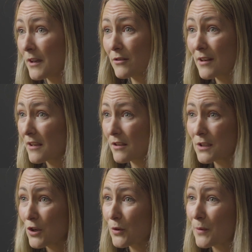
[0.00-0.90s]
You know, you're
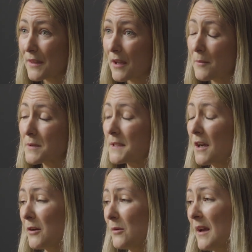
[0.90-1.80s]
stuck with them. So.
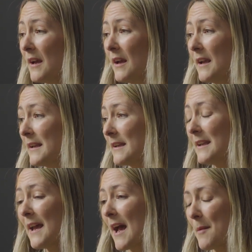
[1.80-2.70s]
Yeah.
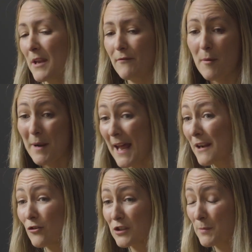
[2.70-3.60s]
Yeah, I mean, from a
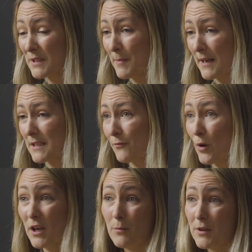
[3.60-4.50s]
landlord's perspective,
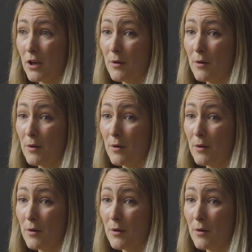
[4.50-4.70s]
working with a